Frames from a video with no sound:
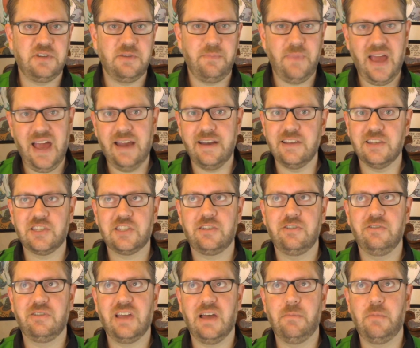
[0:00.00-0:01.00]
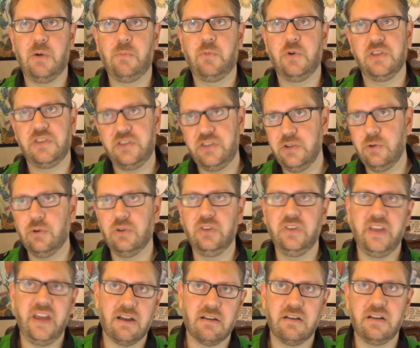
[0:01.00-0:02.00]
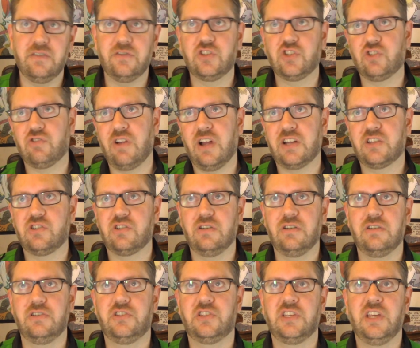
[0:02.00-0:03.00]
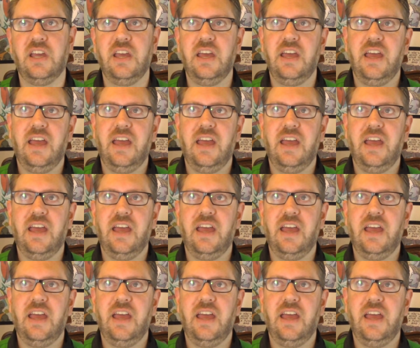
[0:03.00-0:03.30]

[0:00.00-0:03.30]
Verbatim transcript: DeMatteis to come up with dual narrative structures